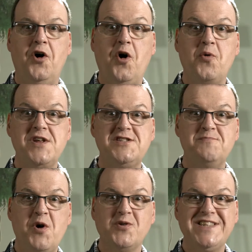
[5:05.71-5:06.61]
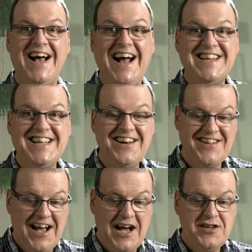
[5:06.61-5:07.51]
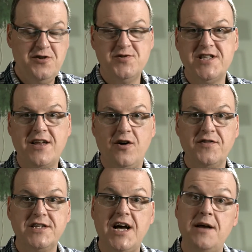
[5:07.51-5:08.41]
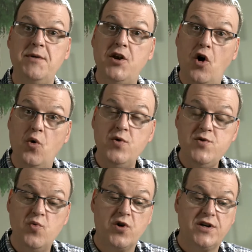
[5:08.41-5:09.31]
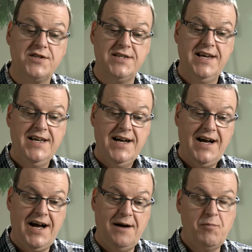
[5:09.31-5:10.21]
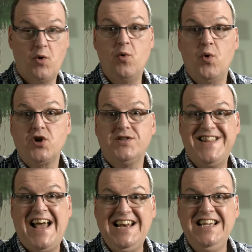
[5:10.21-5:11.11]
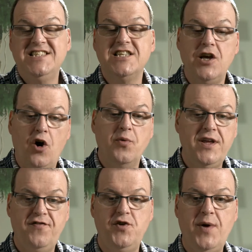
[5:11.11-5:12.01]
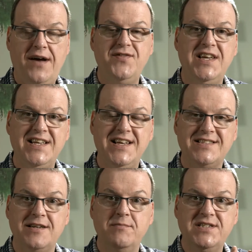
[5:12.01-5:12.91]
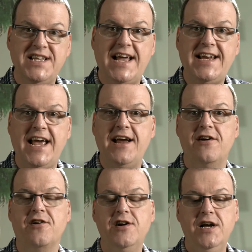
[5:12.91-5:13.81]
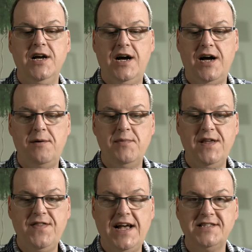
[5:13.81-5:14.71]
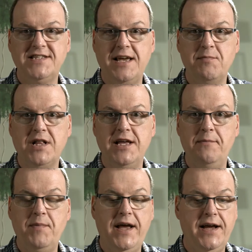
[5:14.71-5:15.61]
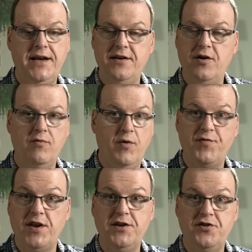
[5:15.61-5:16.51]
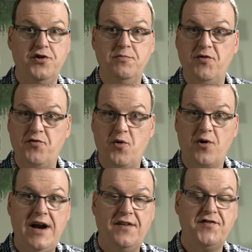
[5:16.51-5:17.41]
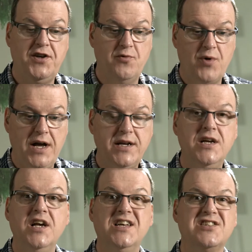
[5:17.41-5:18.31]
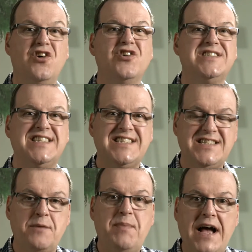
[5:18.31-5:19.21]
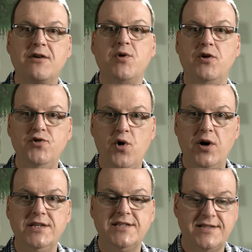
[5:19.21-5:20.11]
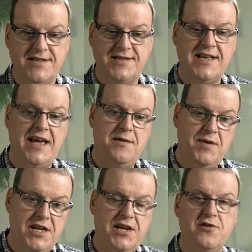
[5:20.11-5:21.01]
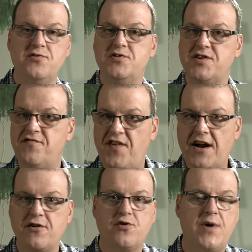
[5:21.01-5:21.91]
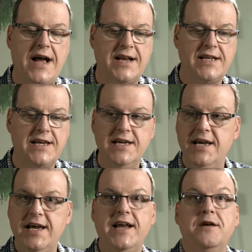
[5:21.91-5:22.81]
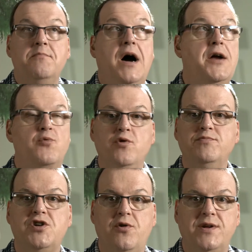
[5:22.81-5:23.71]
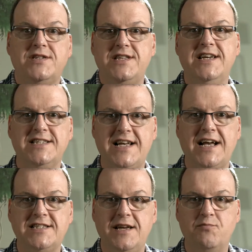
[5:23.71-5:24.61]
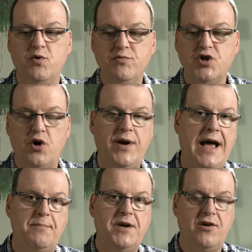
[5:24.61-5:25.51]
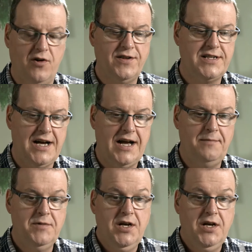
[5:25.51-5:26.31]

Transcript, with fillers: Holy smokes, I tell you, I use that all the time. It only works um, or it works that easy only if you have the some dead air um, in that same clip and hopefully you do before or after you run as long as this, the background noise is the same and here there's a fire crackling and in my room tone it's the exact same room tone happening all the time.